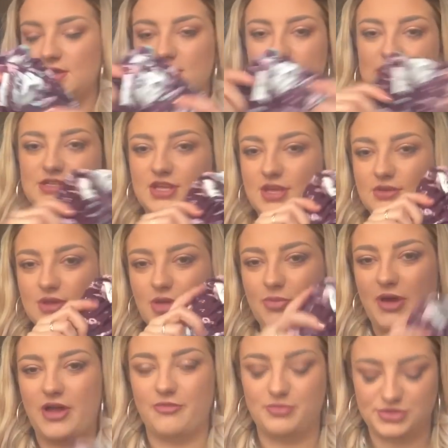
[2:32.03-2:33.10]
This cute little
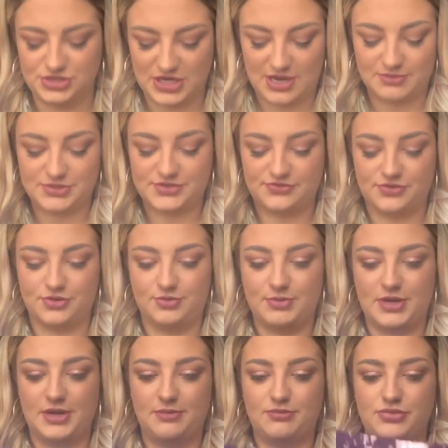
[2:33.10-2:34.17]
pair of pyjamas from